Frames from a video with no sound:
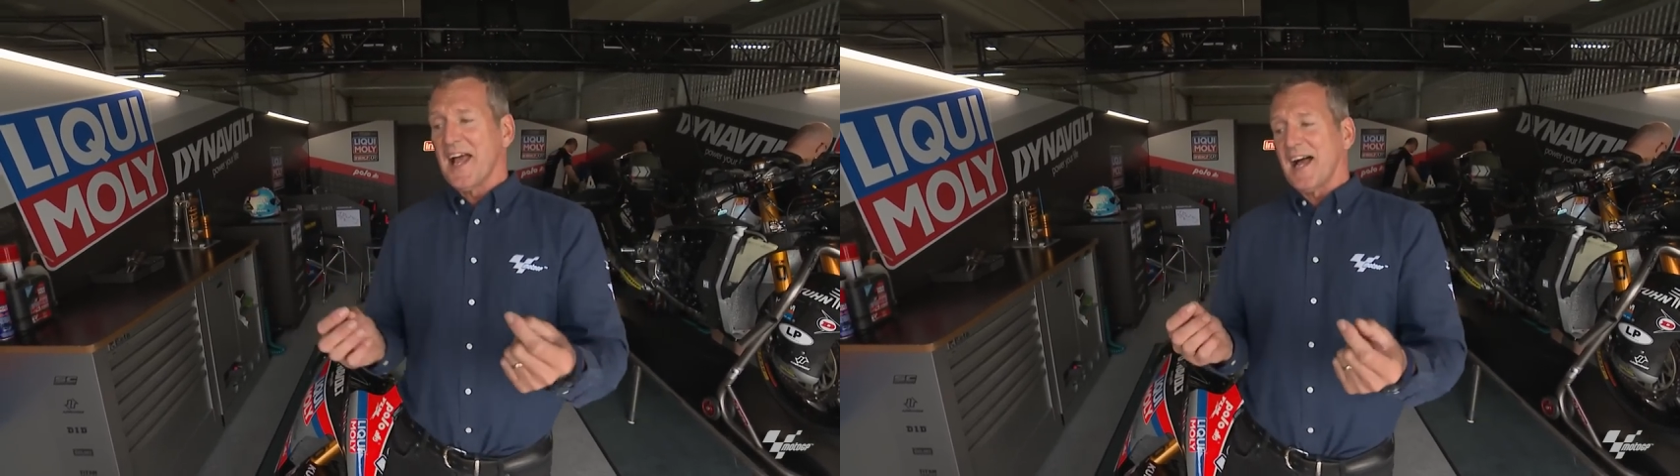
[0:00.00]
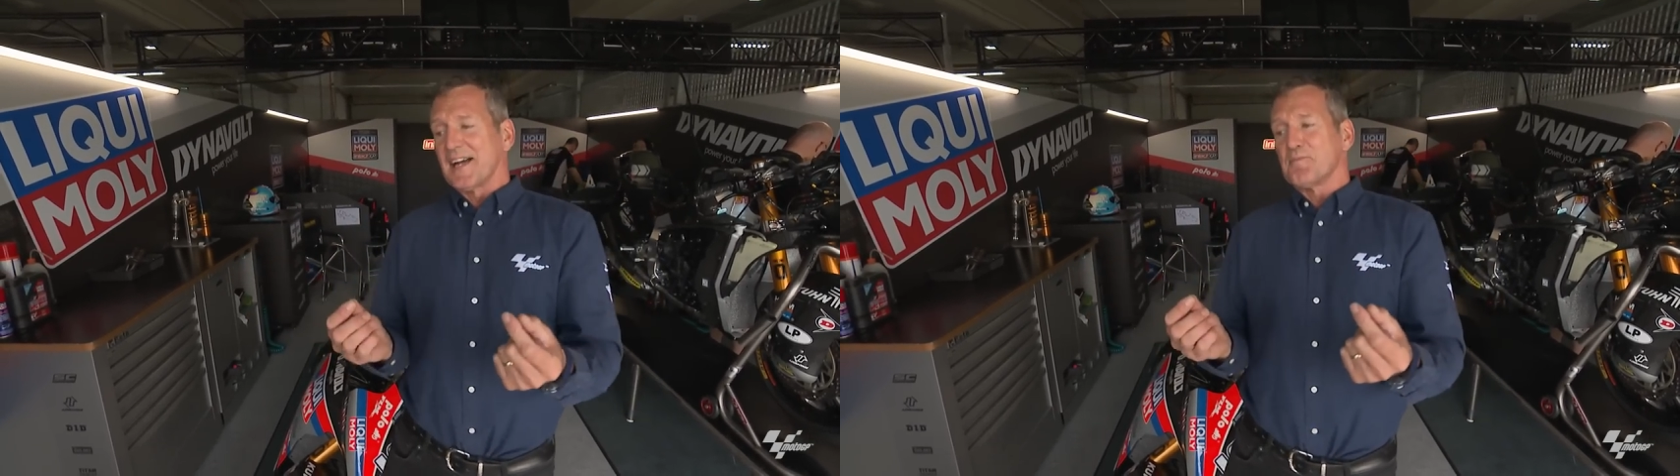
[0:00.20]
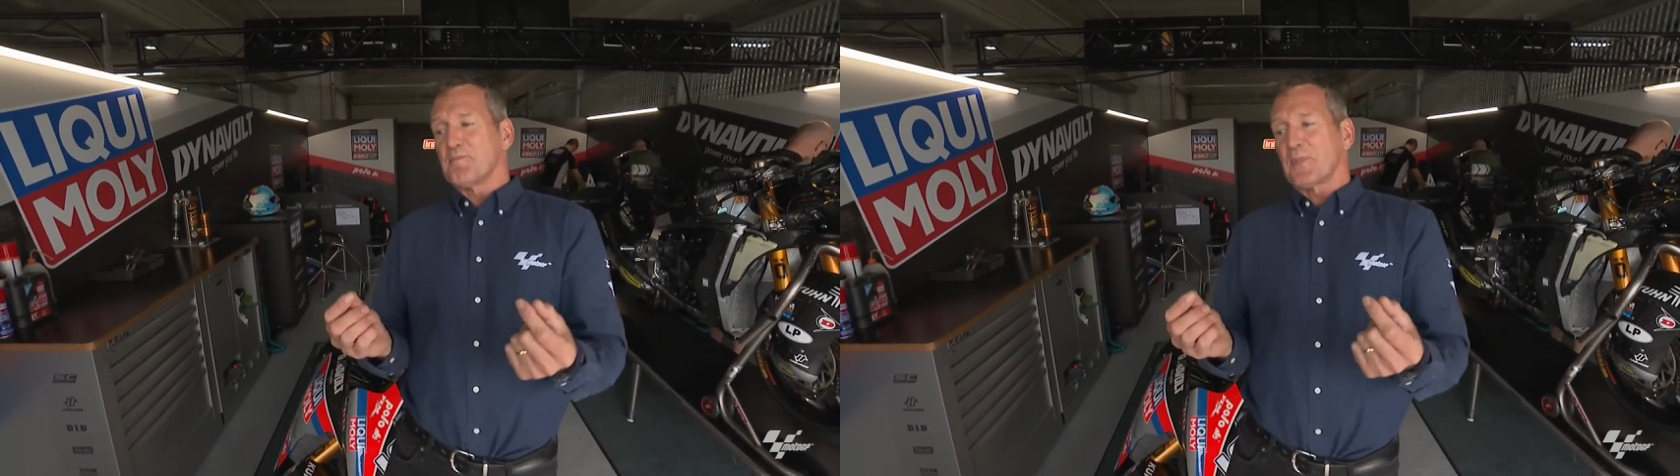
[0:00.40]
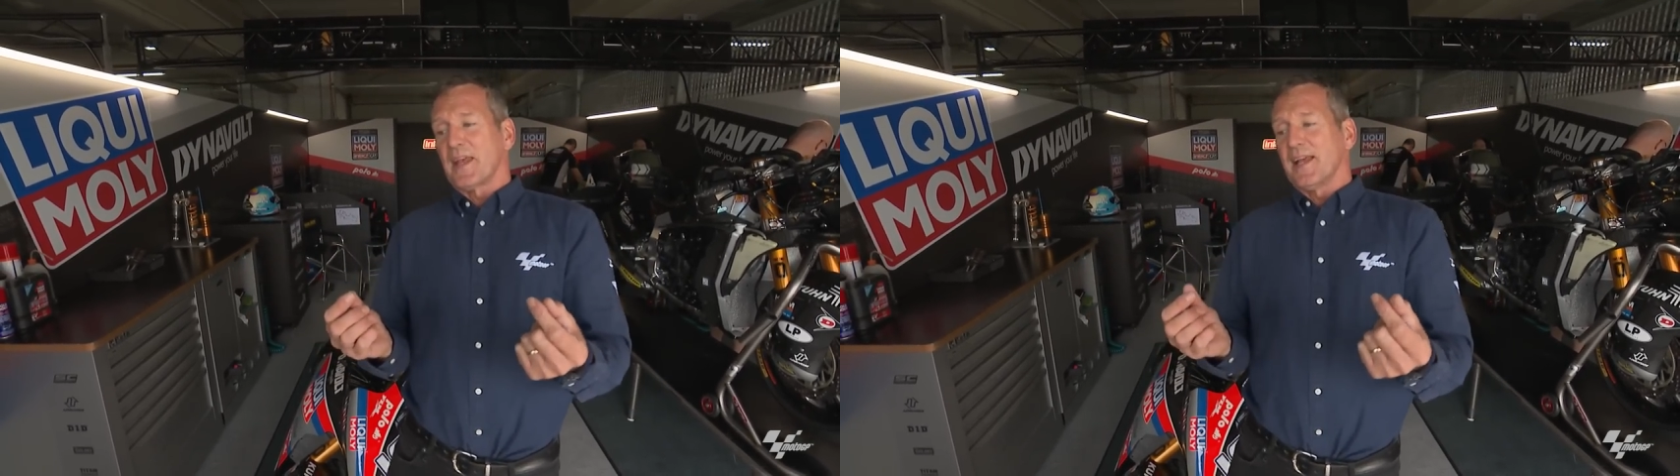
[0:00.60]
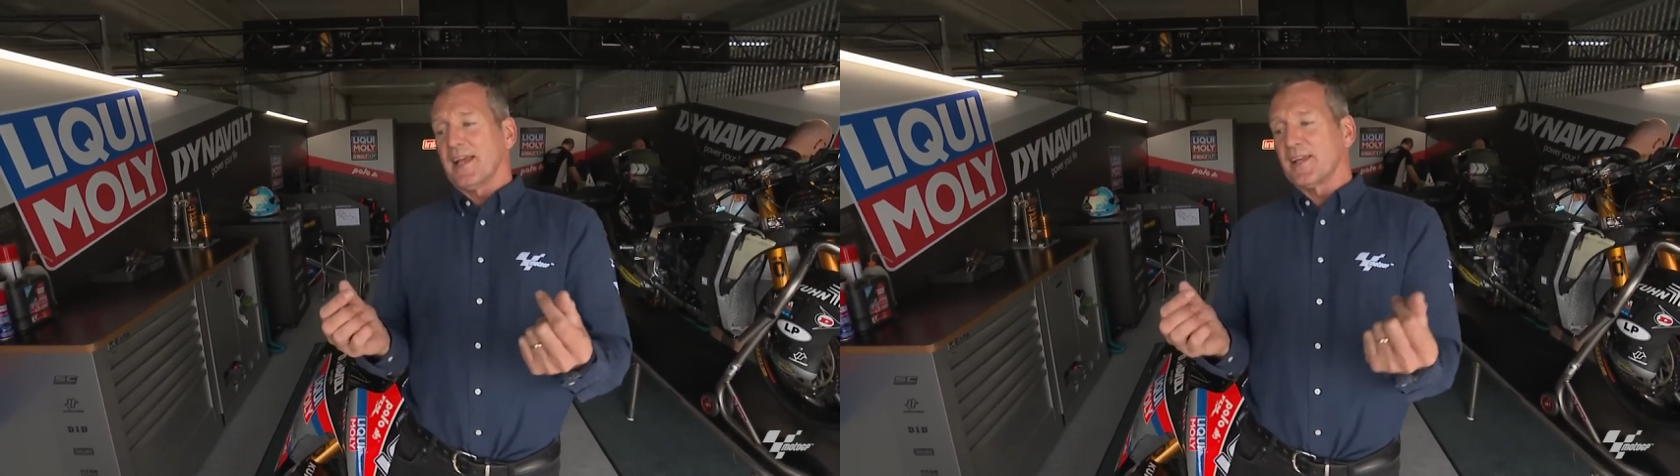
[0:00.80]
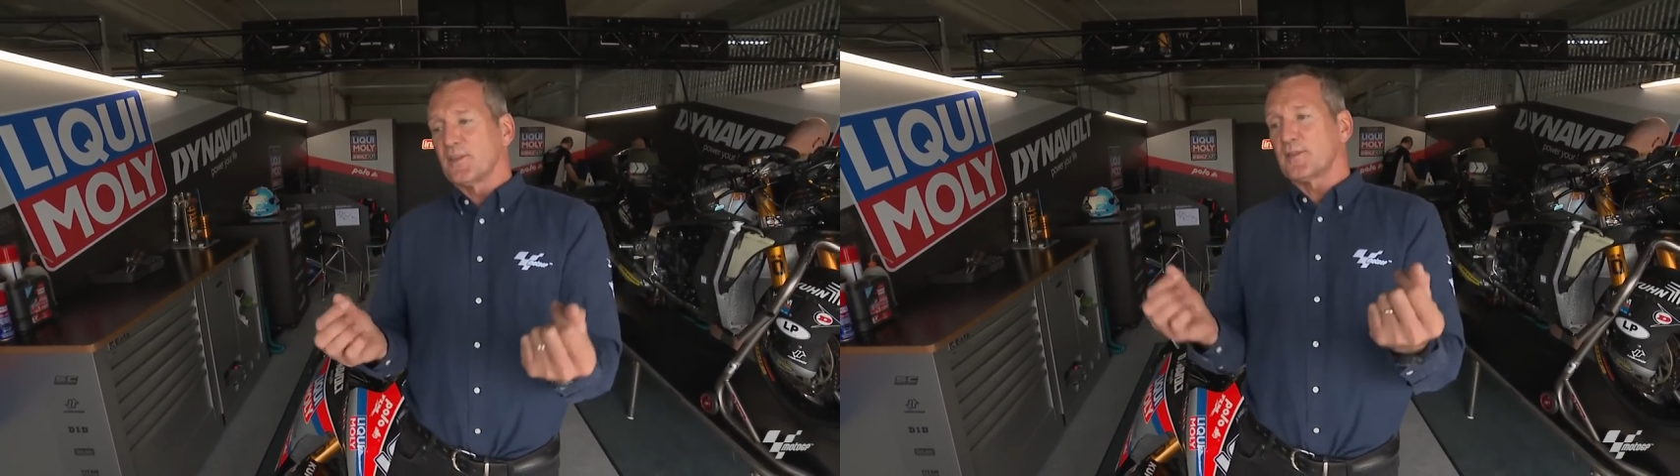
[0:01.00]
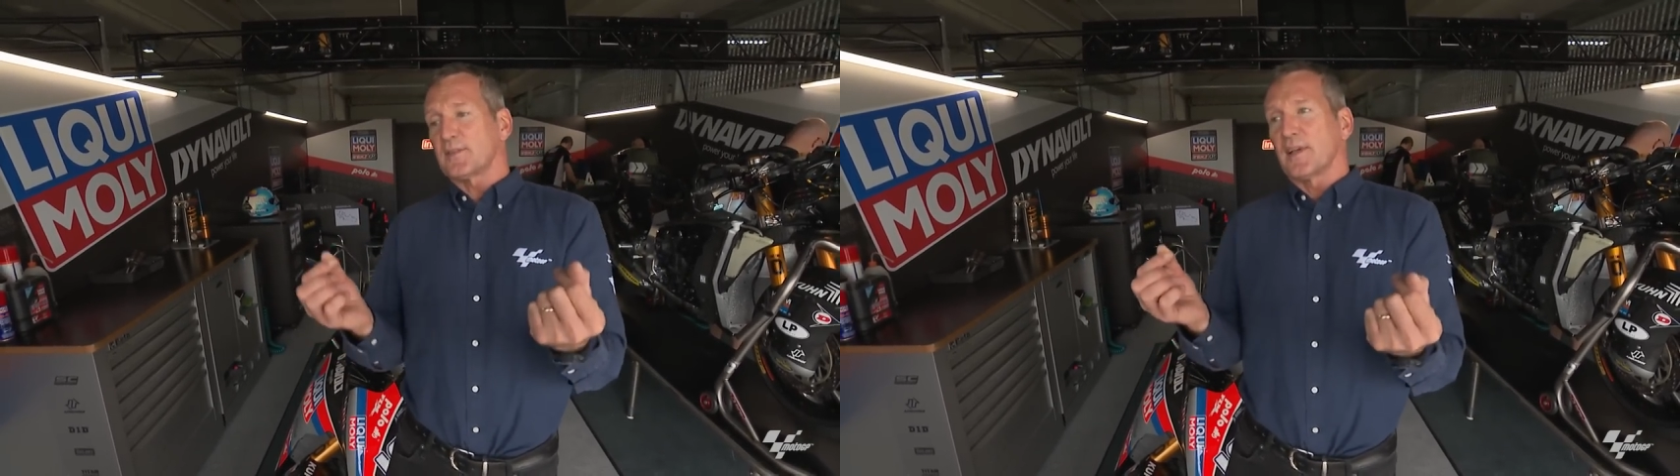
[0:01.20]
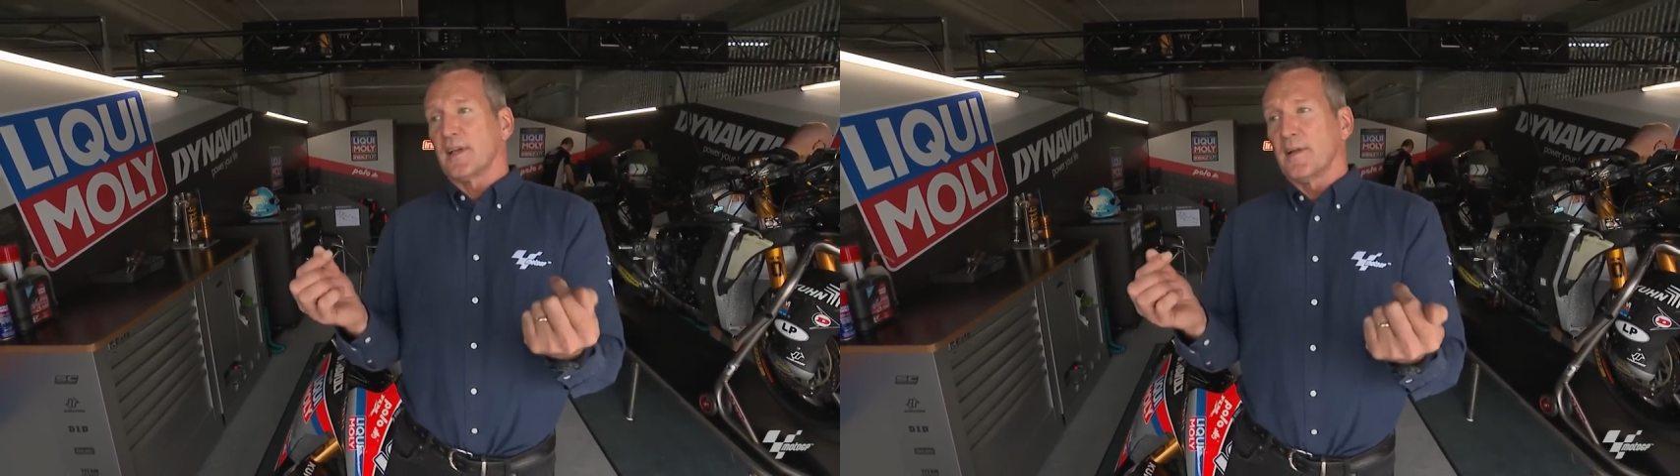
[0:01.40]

um, is,